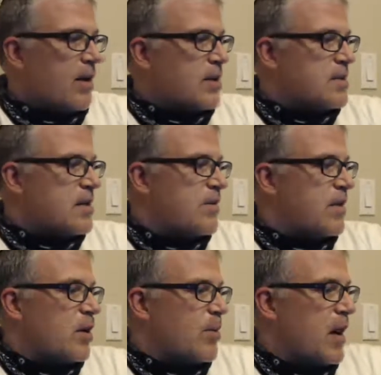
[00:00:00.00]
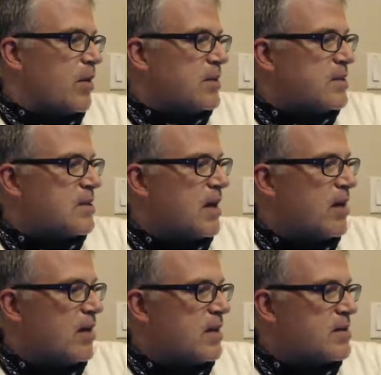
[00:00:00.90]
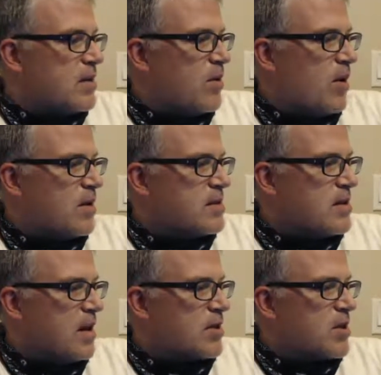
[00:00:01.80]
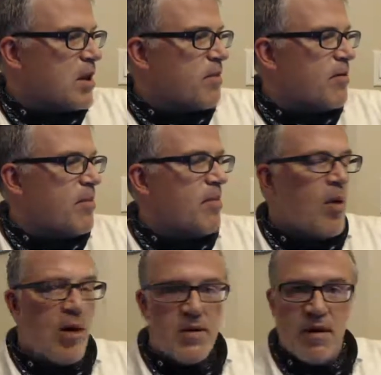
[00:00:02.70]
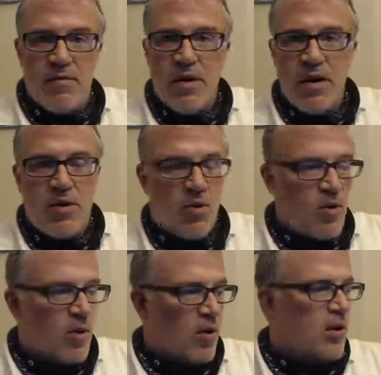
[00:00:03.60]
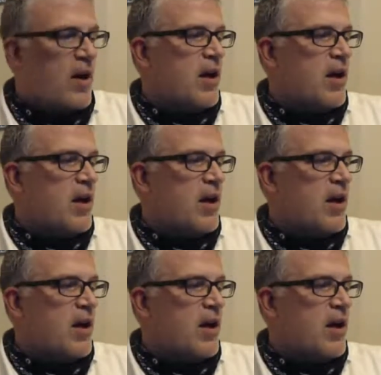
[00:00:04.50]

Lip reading: Good to see Vit Yermalowitz is here. Good to see you all. Shalom from Malta. Very cool.